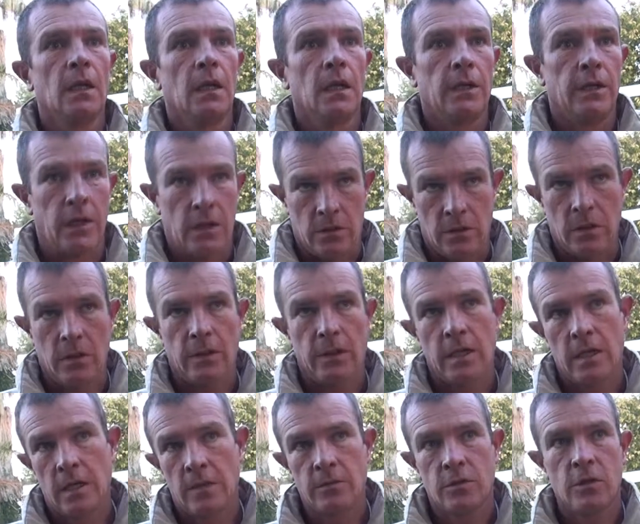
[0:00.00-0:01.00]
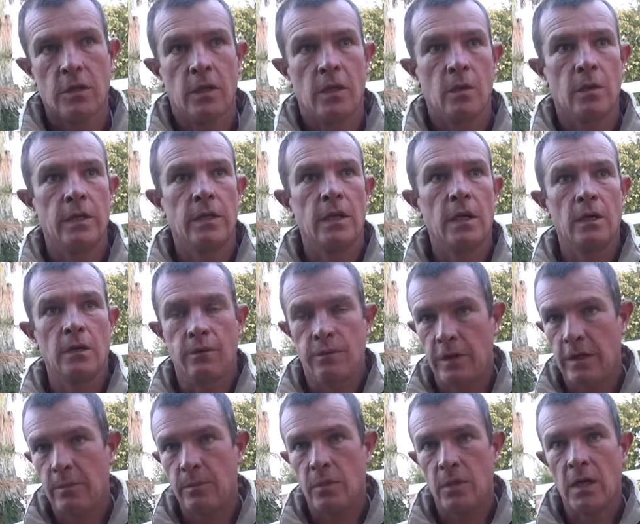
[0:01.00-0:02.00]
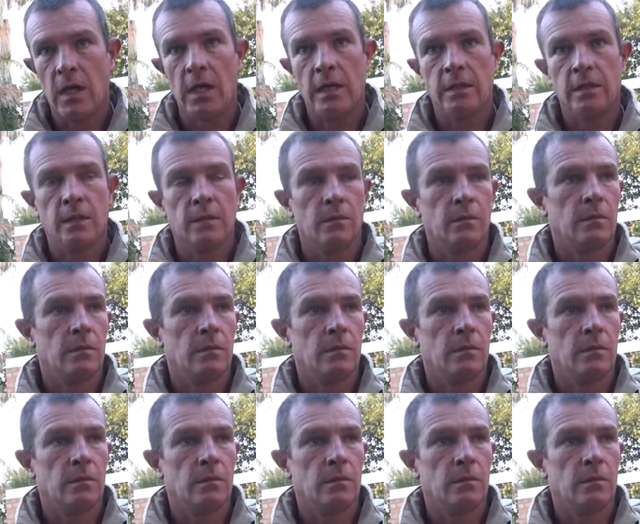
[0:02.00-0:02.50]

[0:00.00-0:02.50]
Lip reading: No, he comes to your window, very polite,